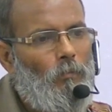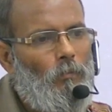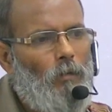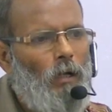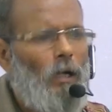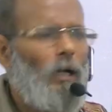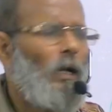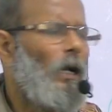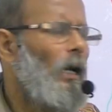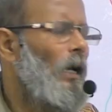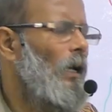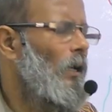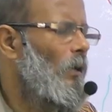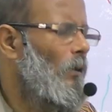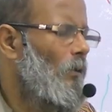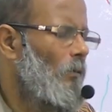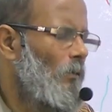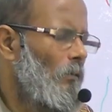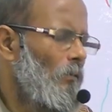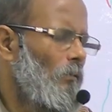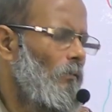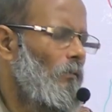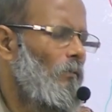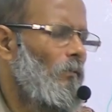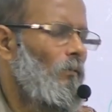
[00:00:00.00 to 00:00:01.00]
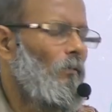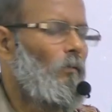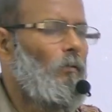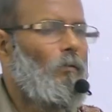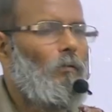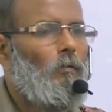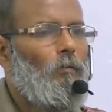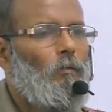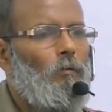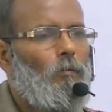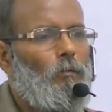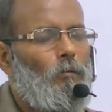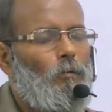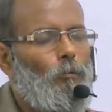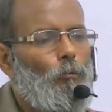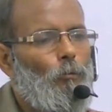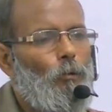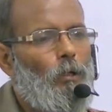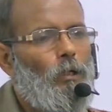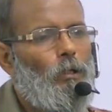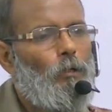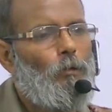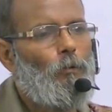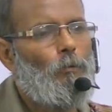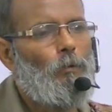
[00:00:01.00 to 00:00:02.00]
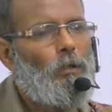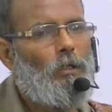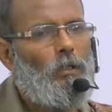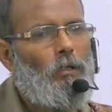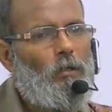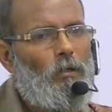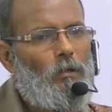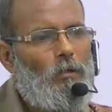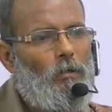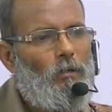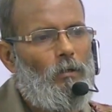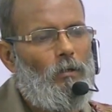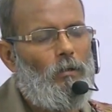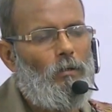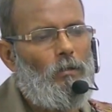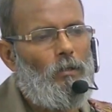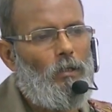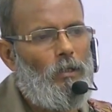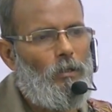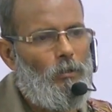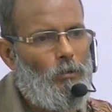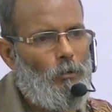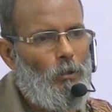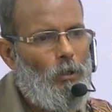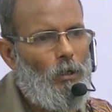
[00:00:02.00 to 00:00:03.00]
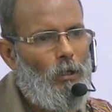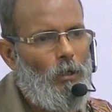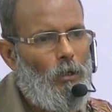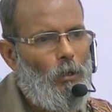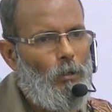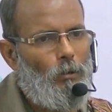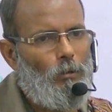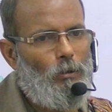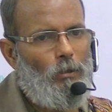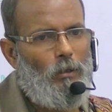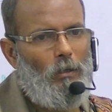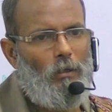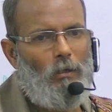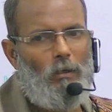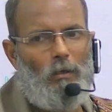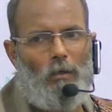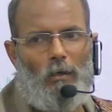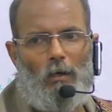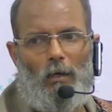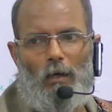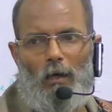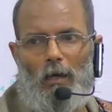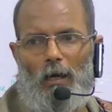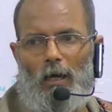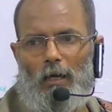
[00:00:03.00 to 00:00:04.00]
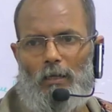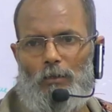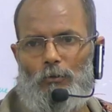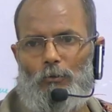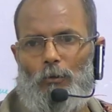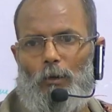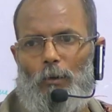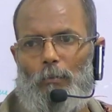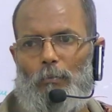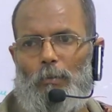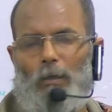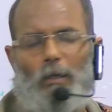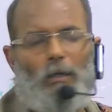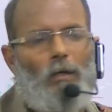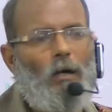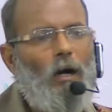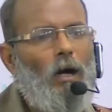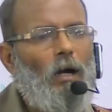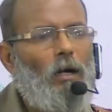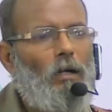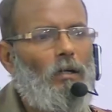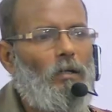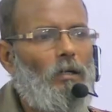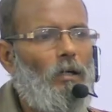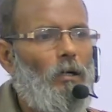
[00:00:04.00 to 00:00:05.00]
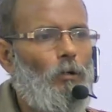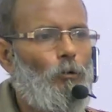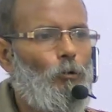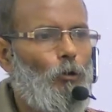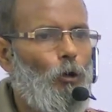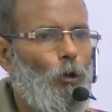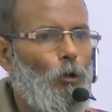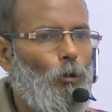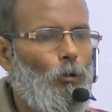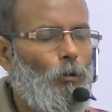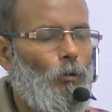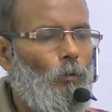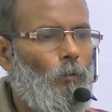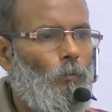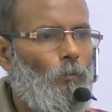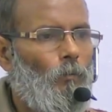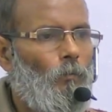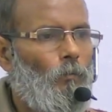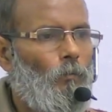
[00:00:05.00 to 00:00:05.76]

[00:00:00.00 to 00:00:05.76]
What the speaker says: And together with the sensory loss, as we have been earlier taught.